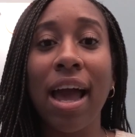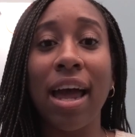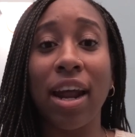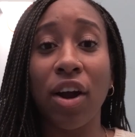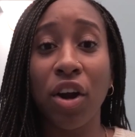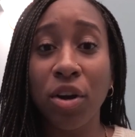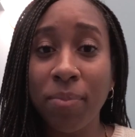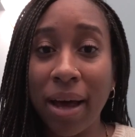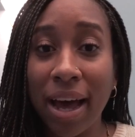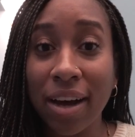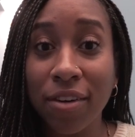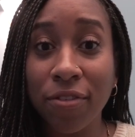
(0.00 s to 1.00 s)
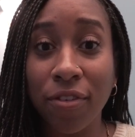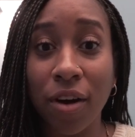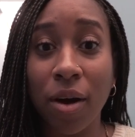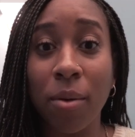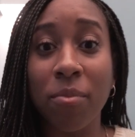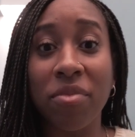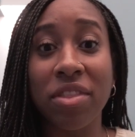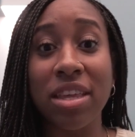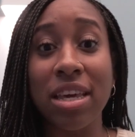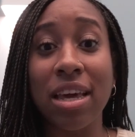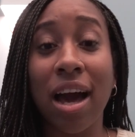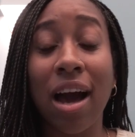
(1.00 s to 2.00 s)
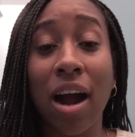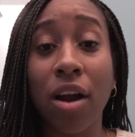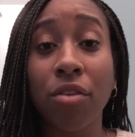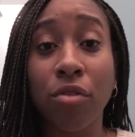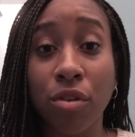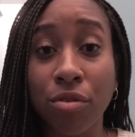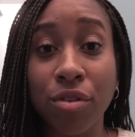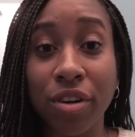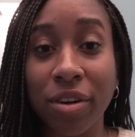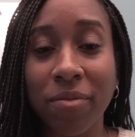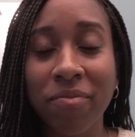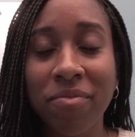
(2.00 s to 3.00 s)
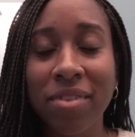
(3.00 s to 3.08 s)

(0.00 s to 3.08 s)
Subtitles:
and I heard back from the hiring recruiter.